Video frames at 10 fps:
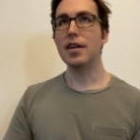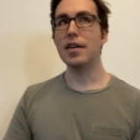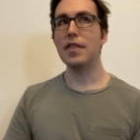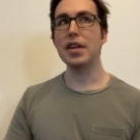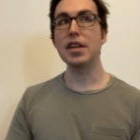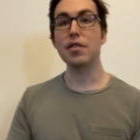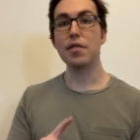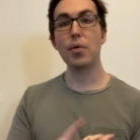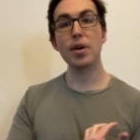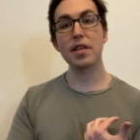They need to
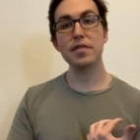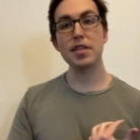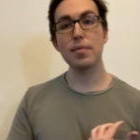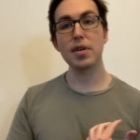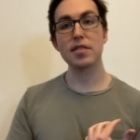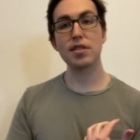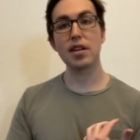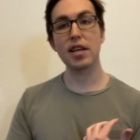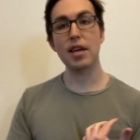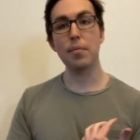avoid lifting because they're gonna
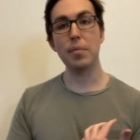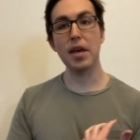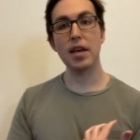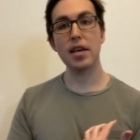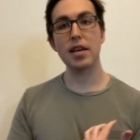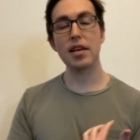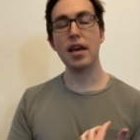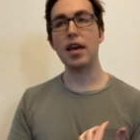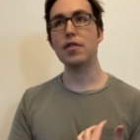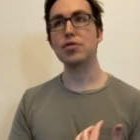get big
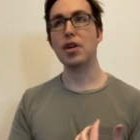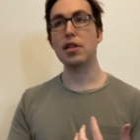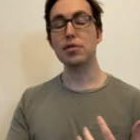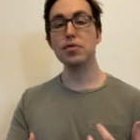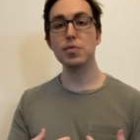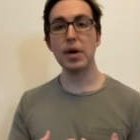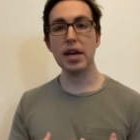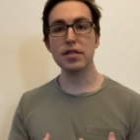and they're trying to lose weight,